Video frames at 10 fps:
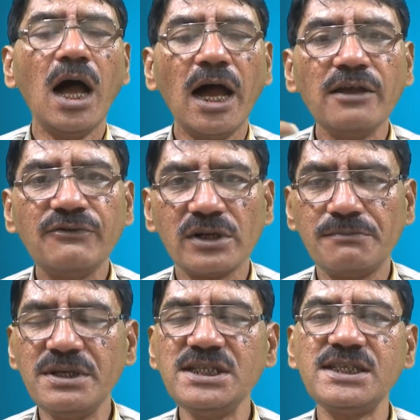I
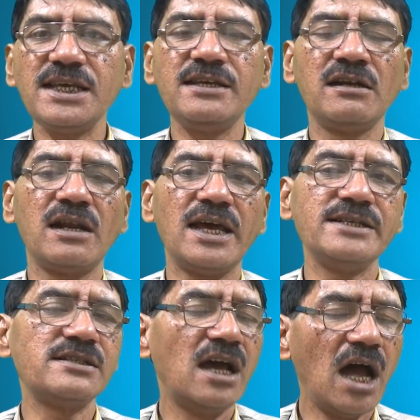will be saying
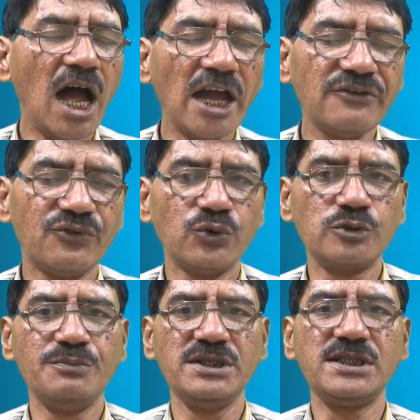lies. I
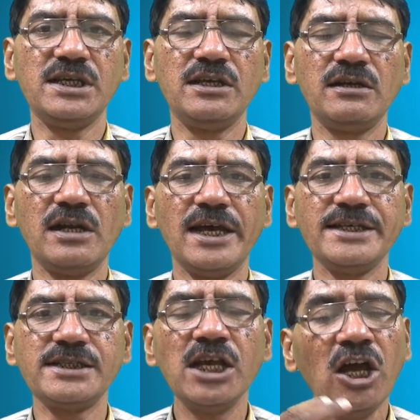won't be saying
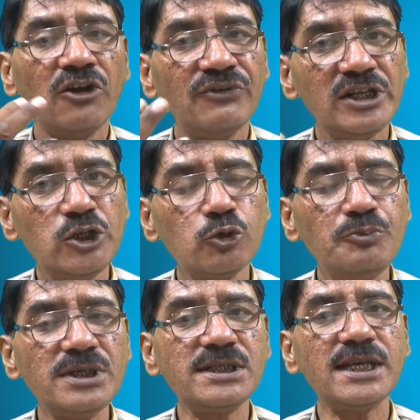lies. Will you
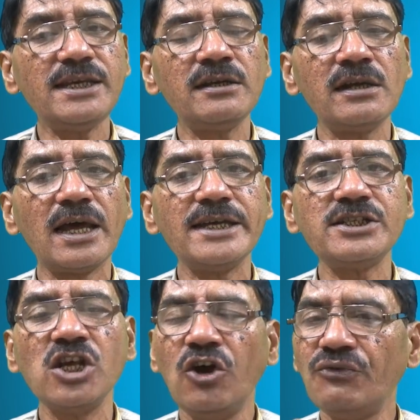be saying
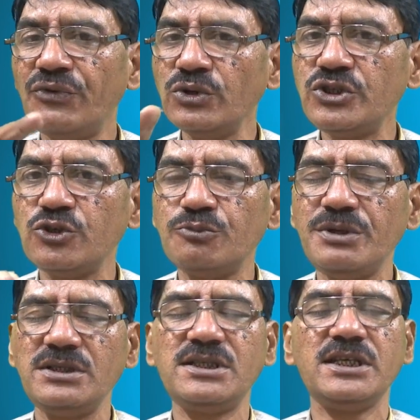lies? Won't you
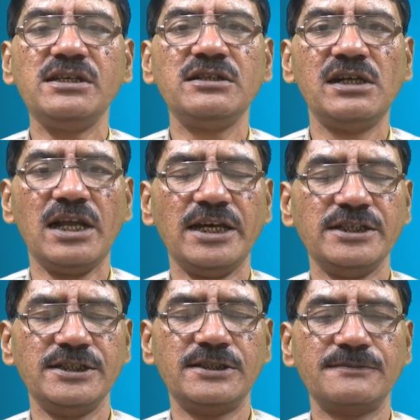be saying
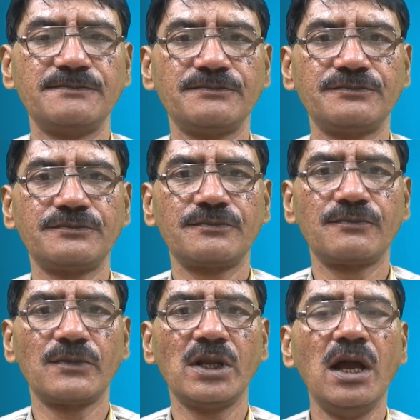lies?
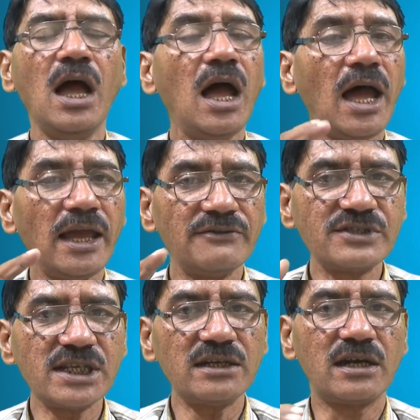I have
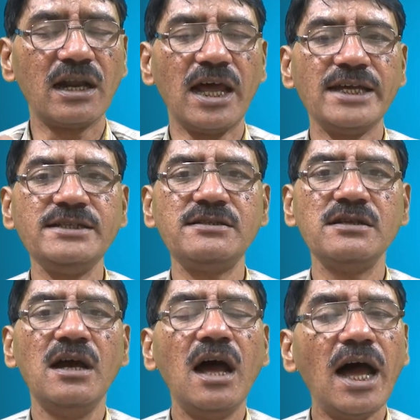said
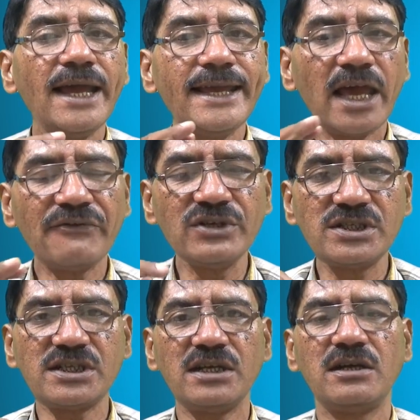lies. I haven't
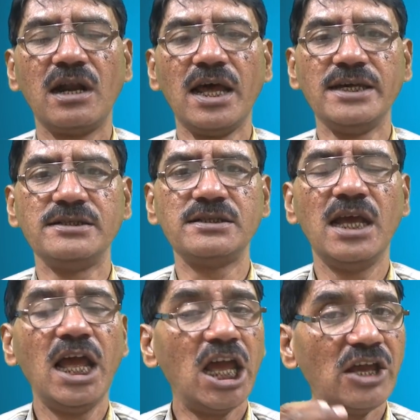said lies.
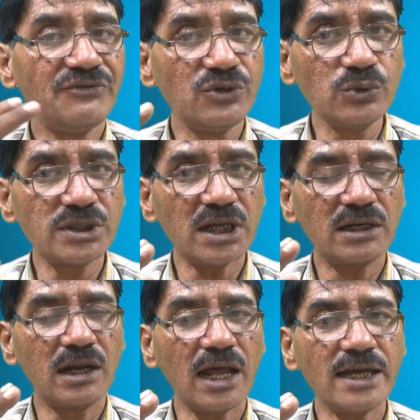Have you
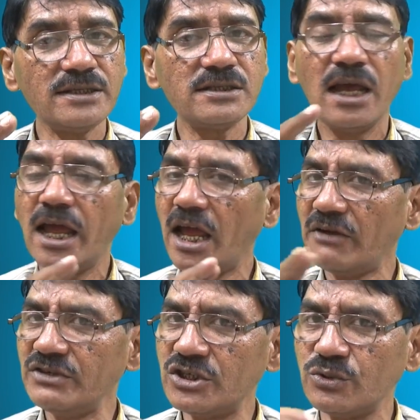said lies?
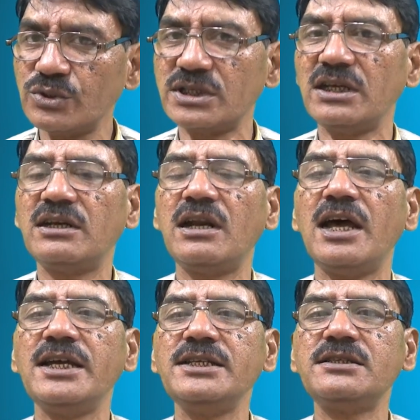Haven't you said
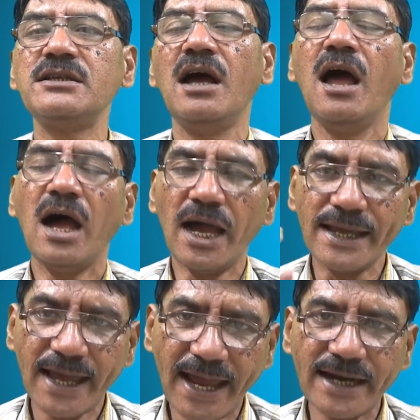lies? I
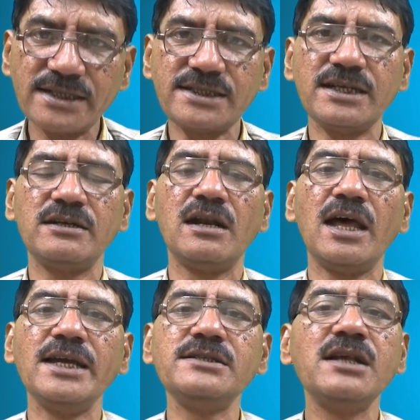had said
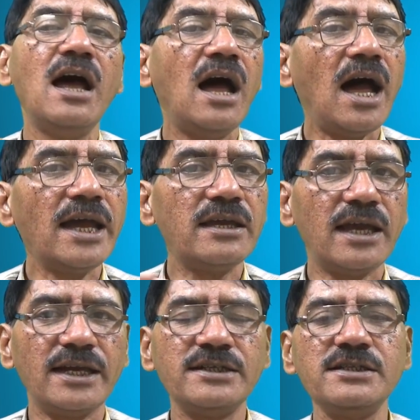lies. I
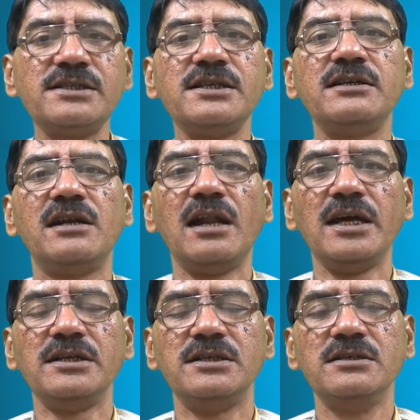hadn't said
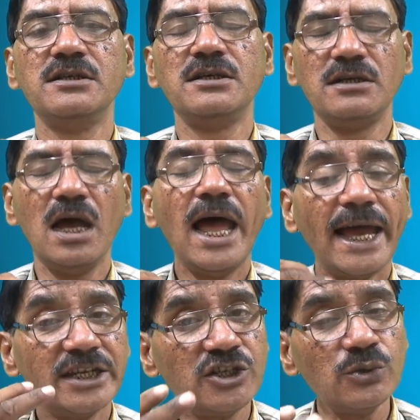lied.
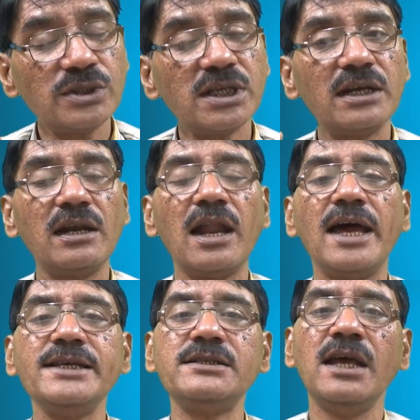Had you said
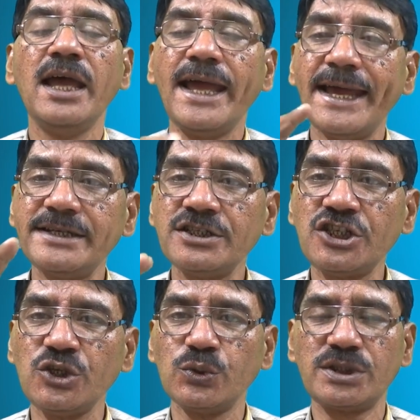lies?
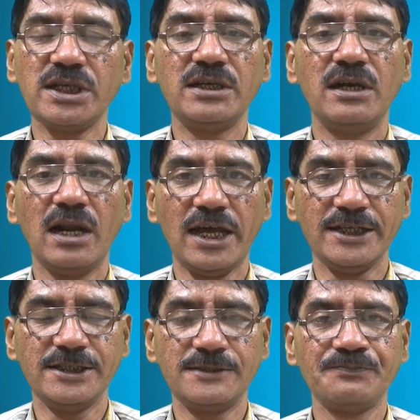Hadn't you said
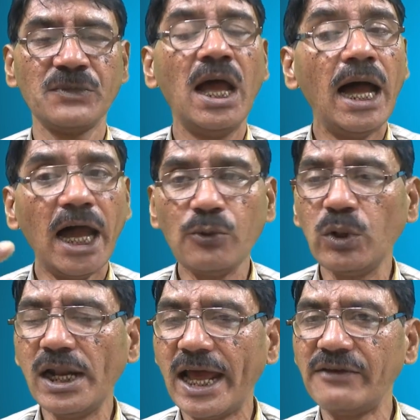lies? I
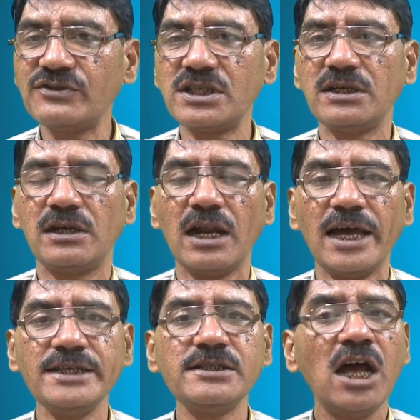will have said
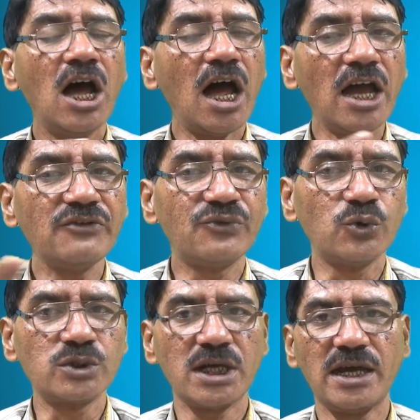lies. I
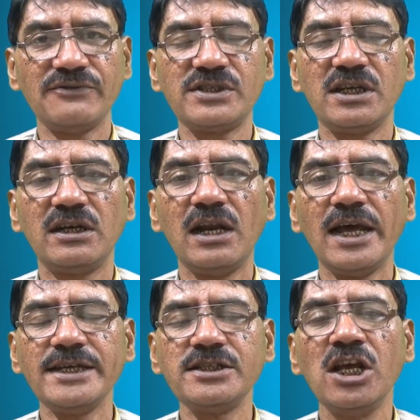won't have said
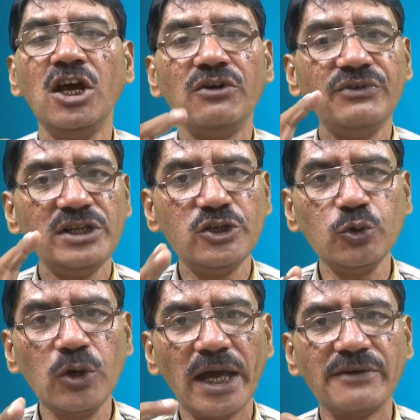lies. Will
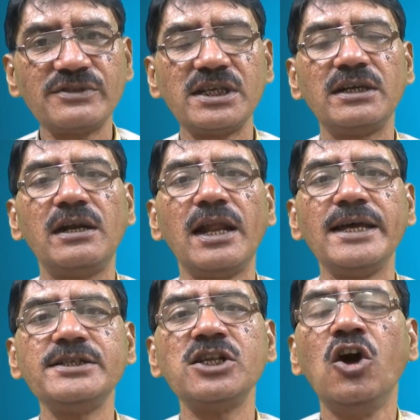you have said
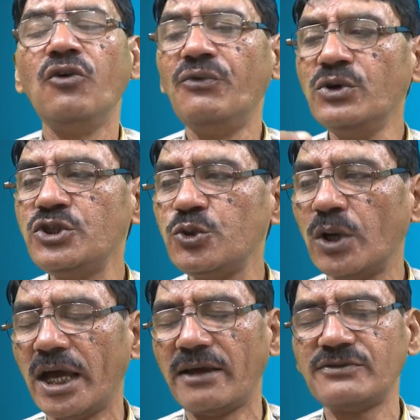lies? Won't you
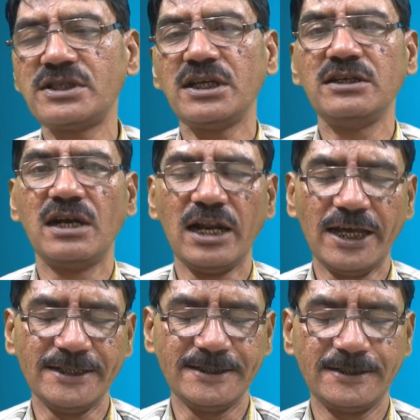have said
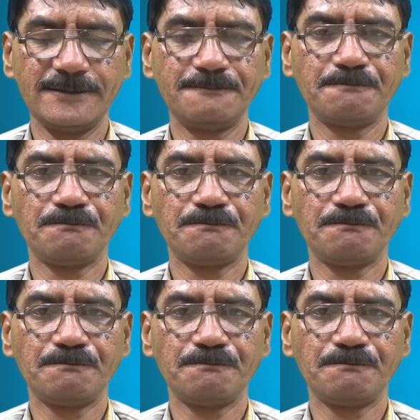lies?